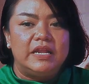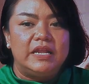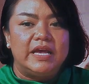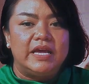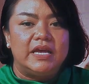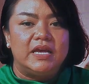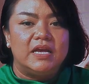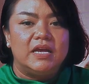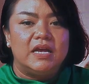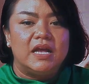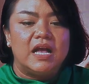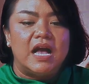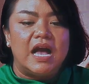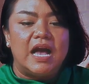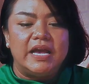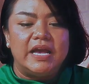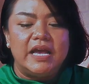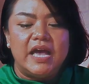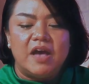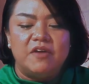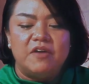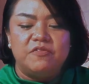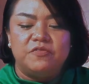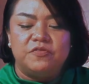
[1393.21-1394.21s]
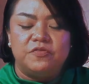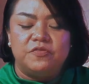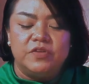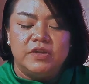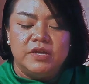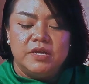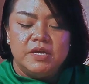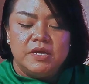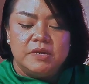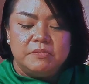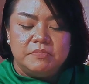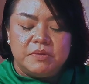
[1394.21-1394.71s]
like I
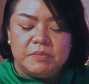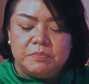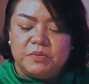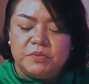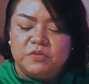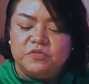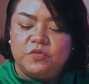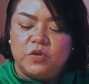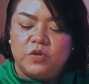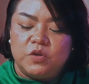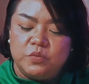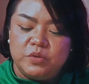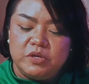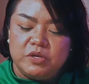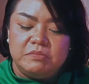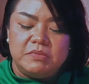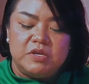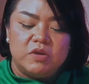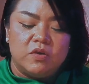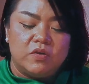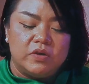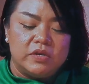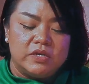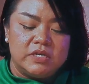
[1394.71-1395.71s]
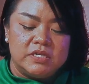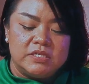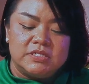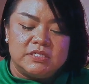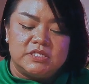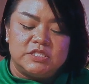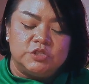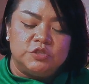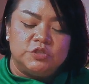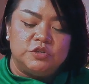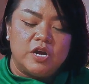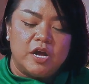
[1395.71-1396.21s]
have people following me on
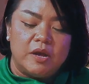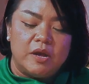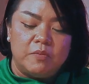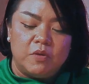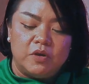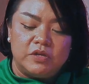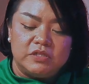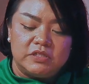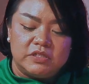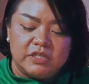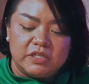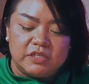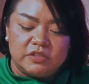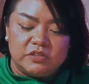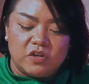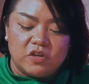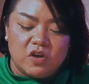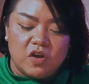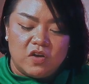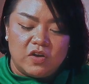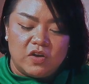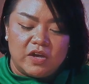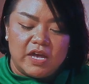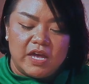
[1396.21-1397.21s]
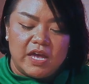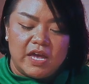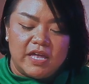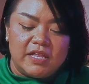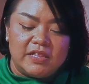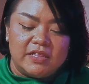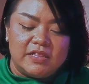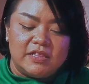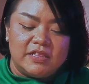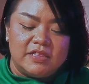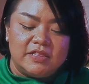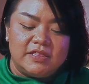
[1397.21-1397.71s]
Instagram, on TikTok,
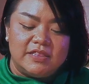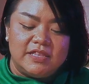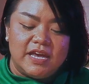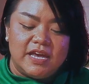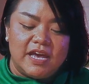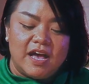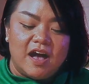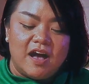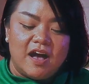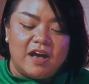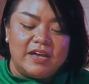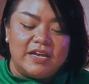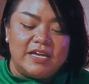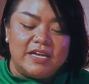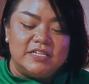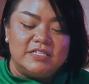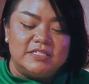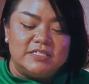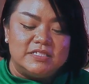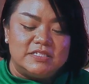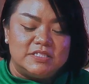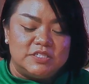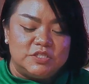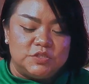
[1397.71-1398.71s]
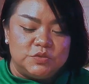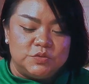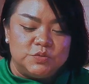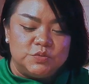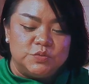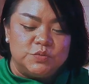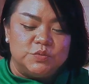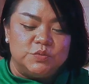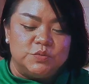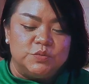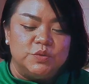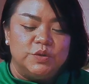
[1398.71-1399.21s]
and they are
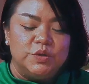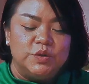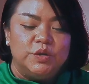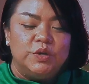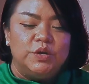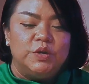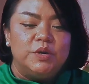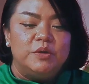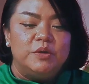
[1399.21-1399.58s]
into